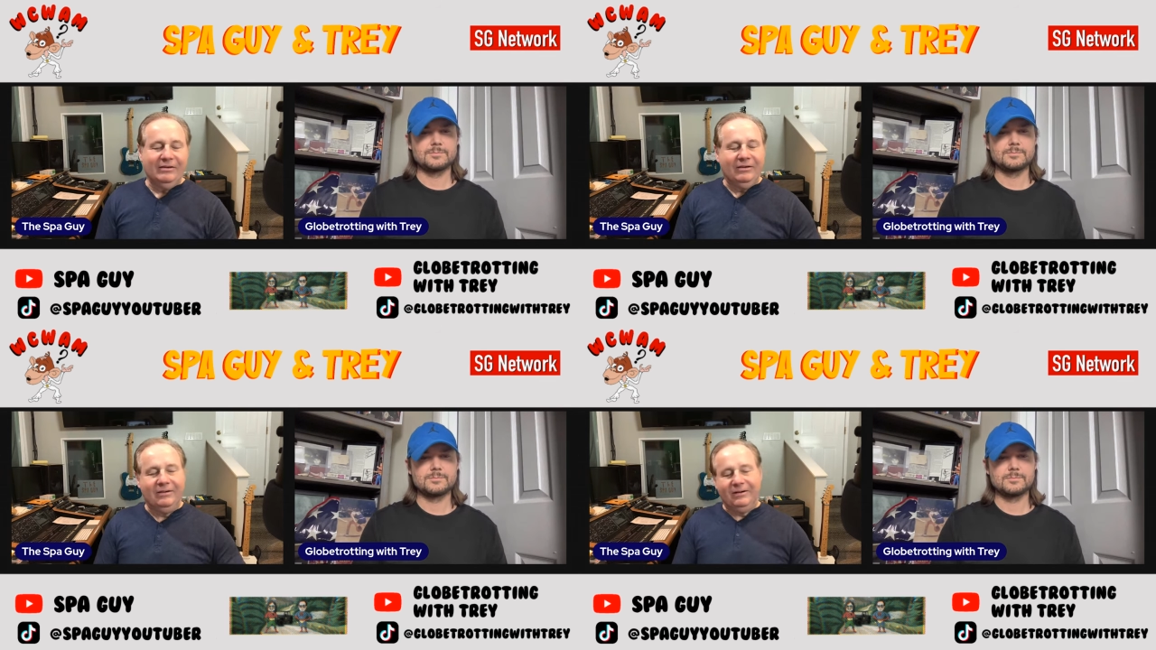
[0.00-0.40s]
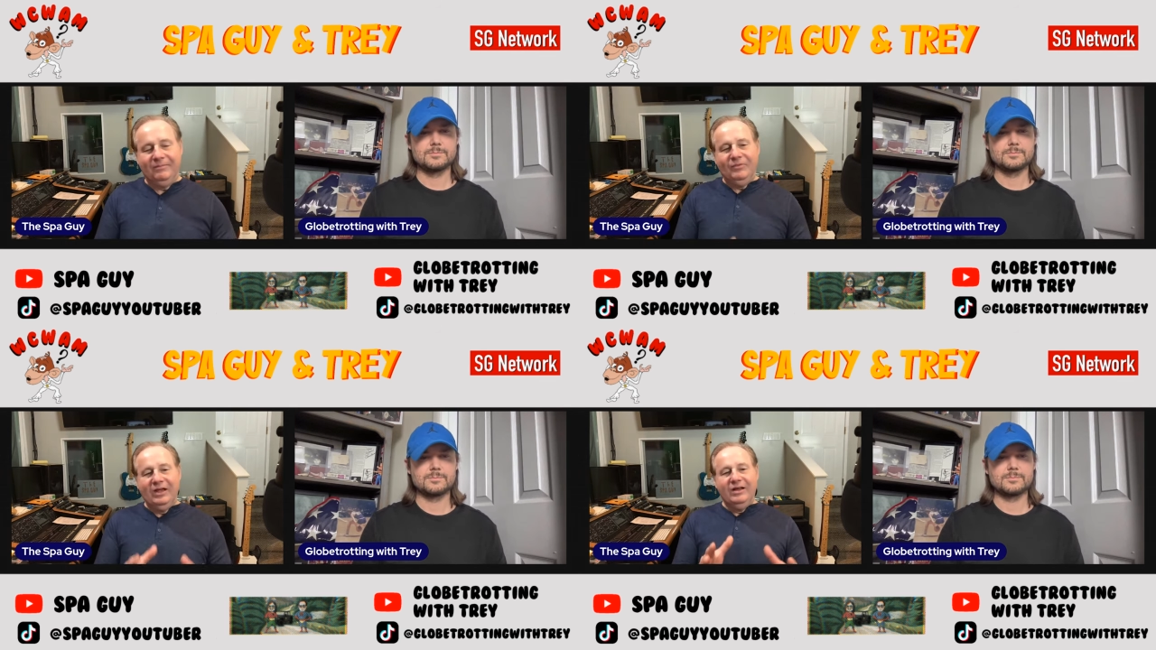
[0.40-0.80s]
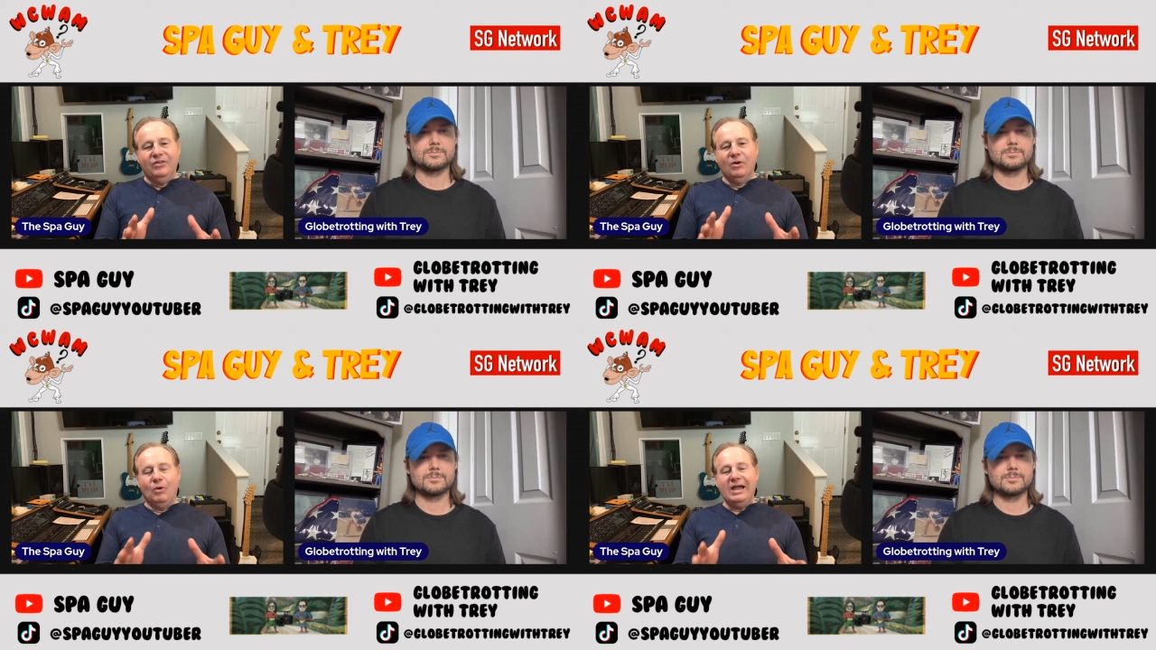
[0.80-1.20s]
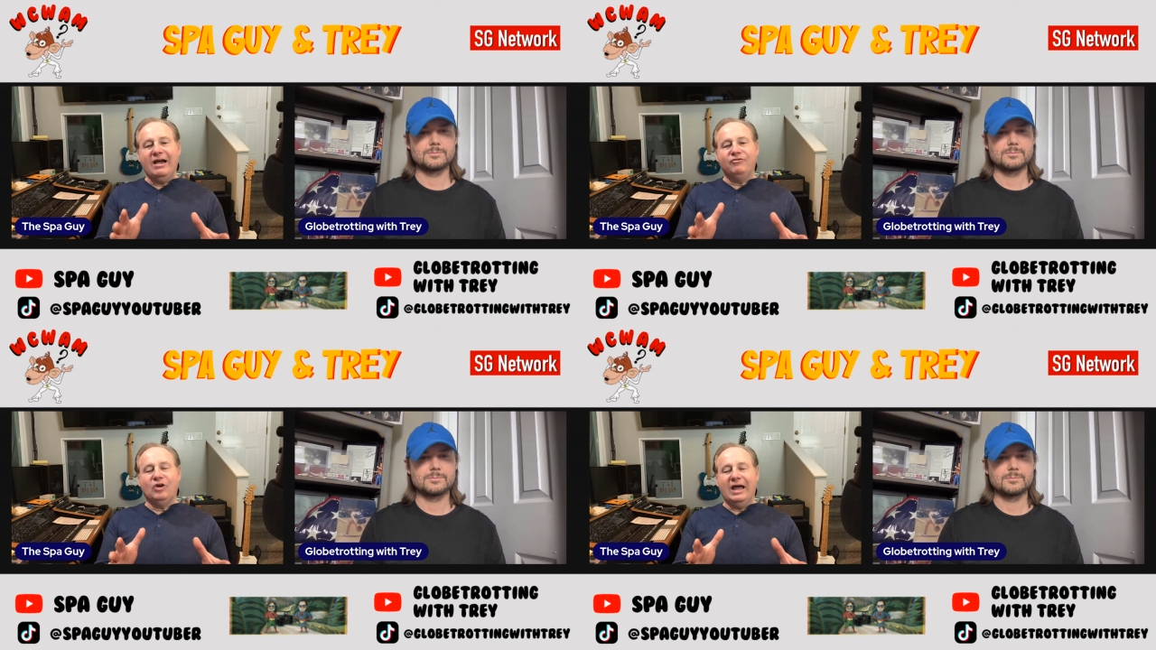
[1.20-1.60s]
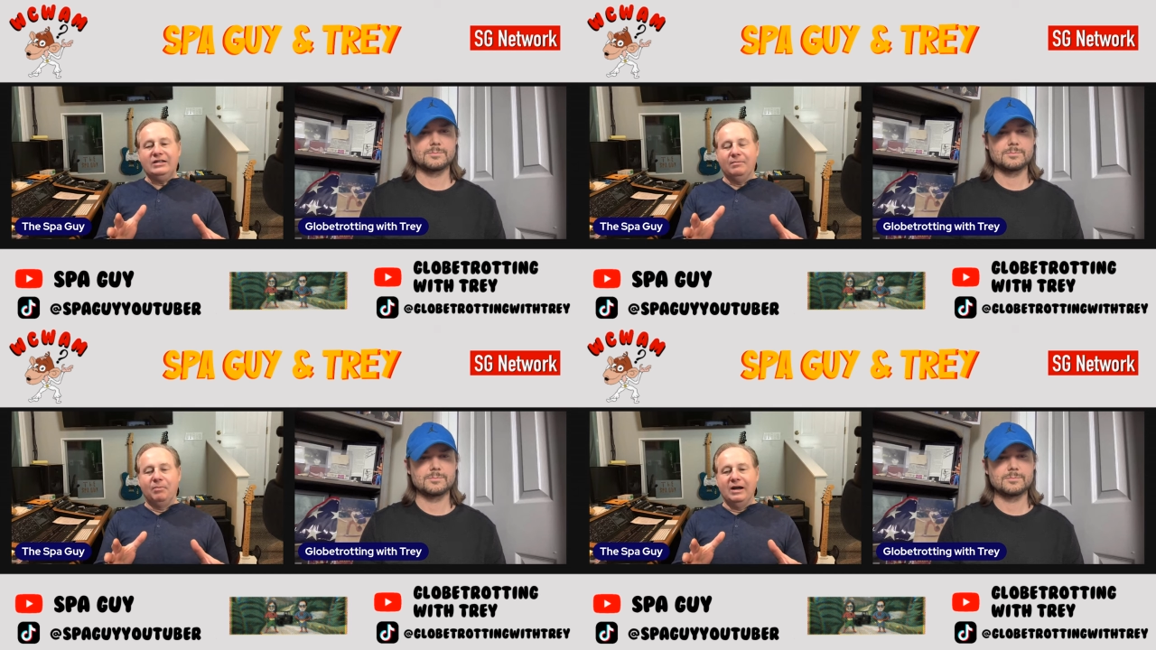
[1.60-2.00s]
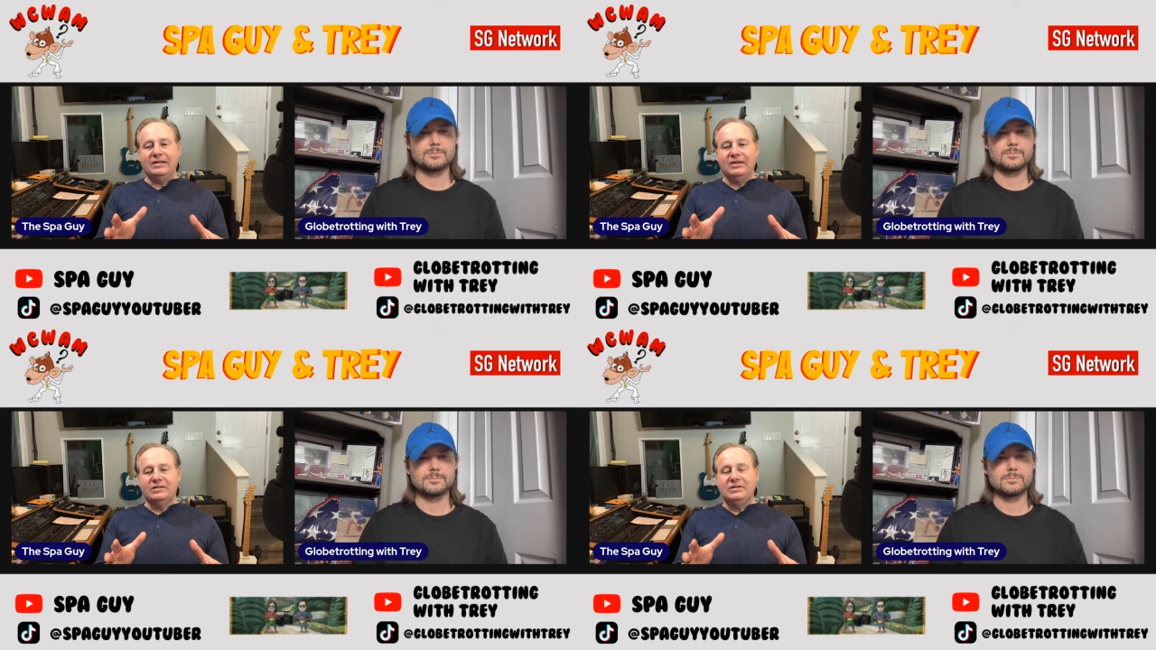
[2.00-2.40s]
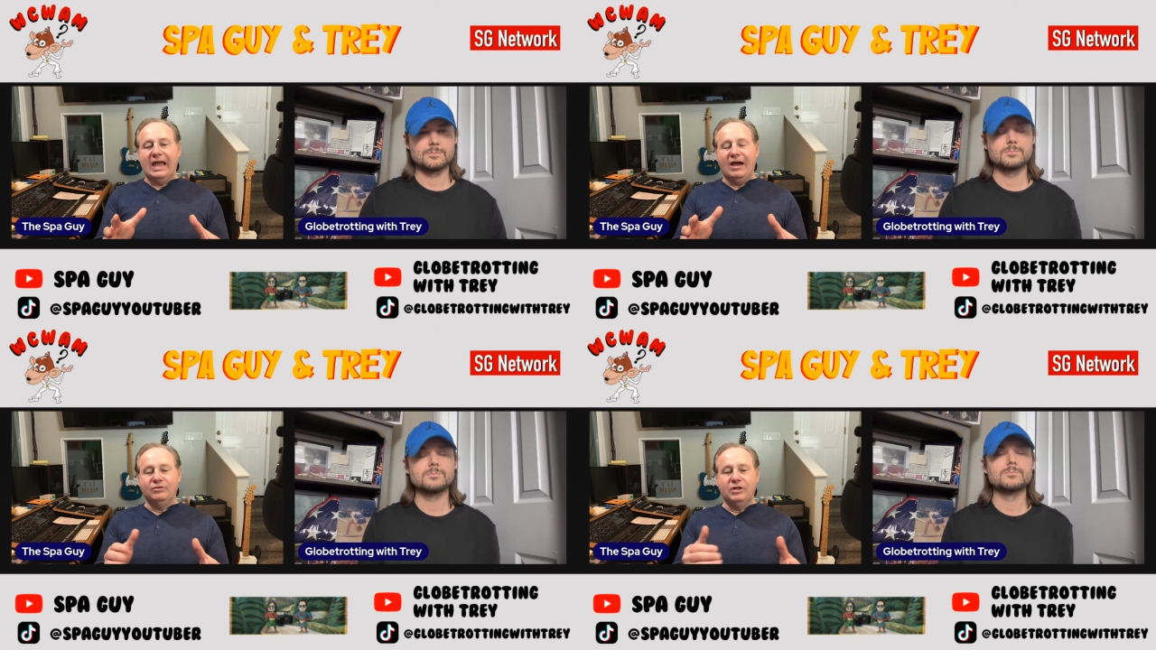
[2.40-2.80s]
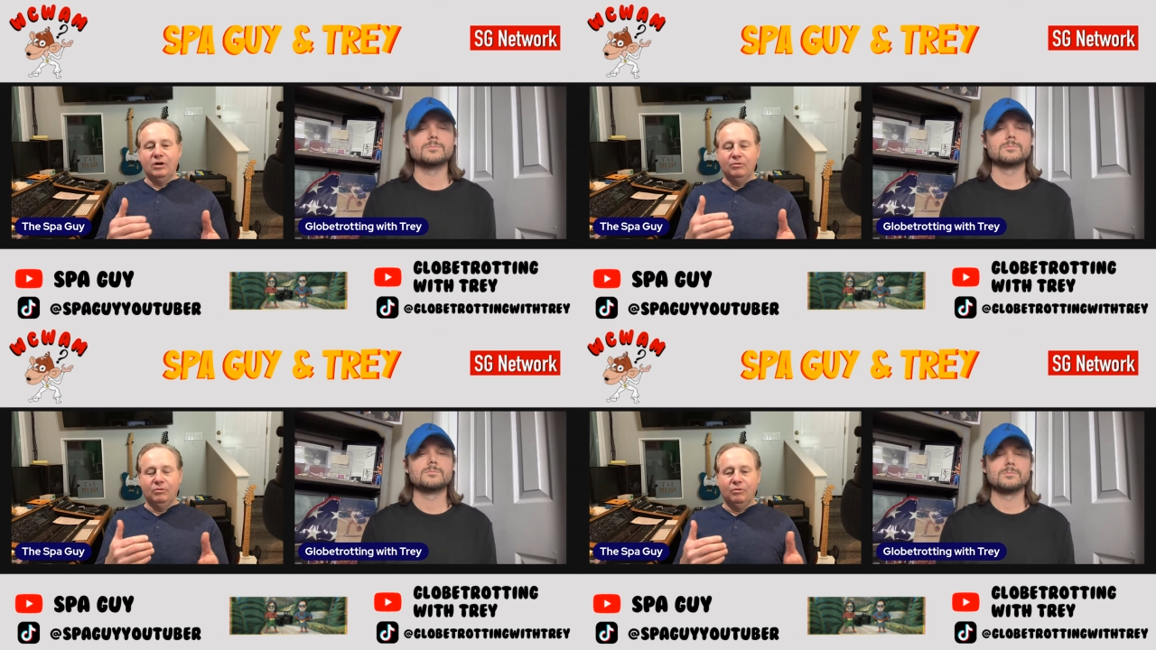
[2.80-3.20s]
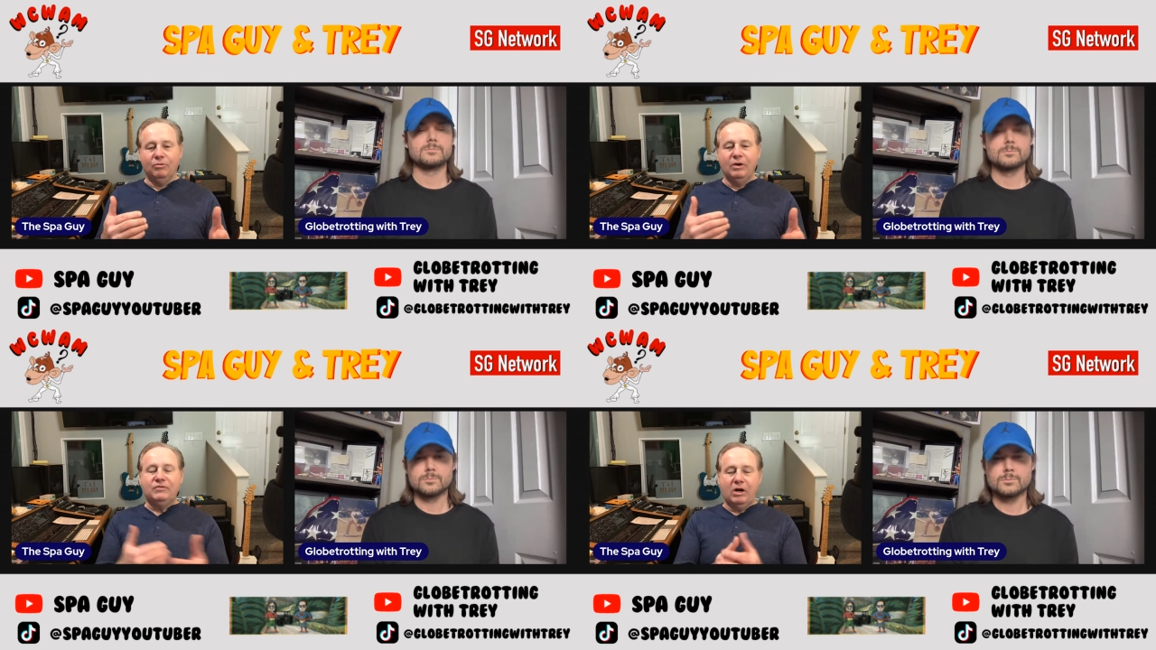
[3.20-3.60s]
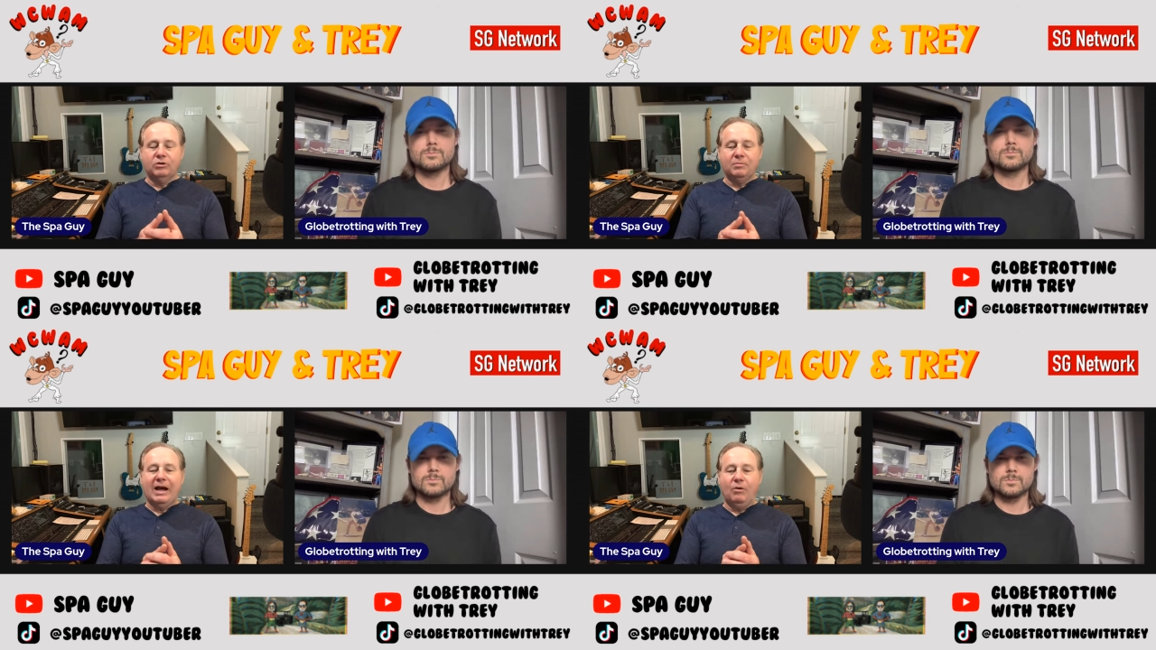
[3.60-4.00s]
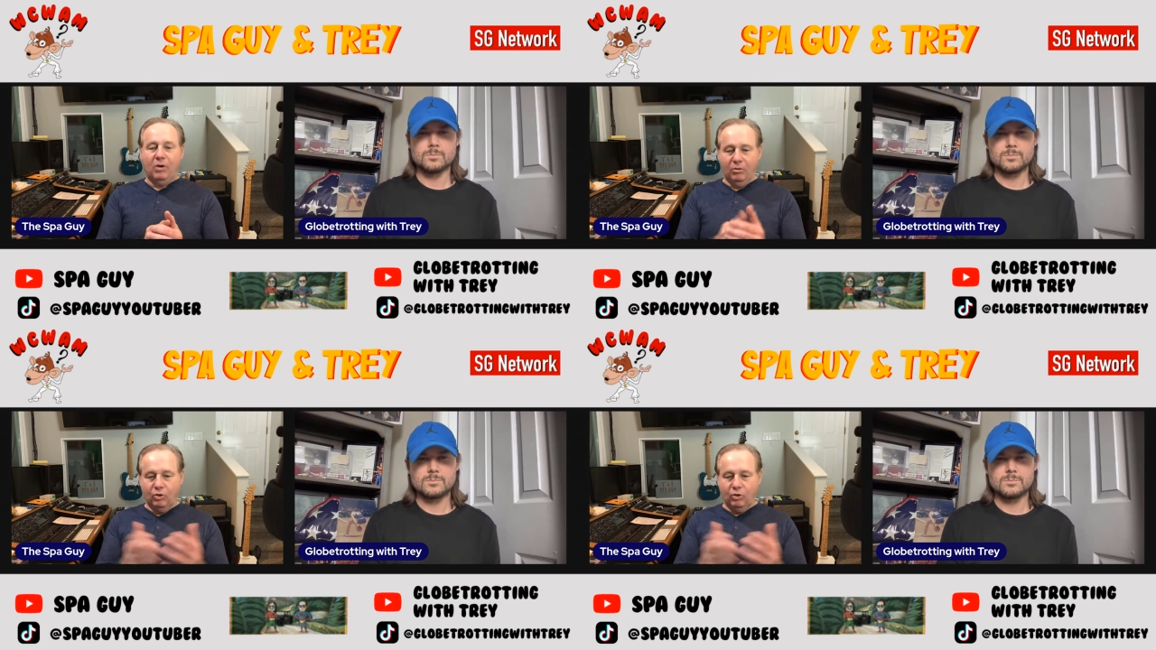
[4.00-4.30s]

Speaker 1: well, the way I've tried to break this down, you know, we've talked about what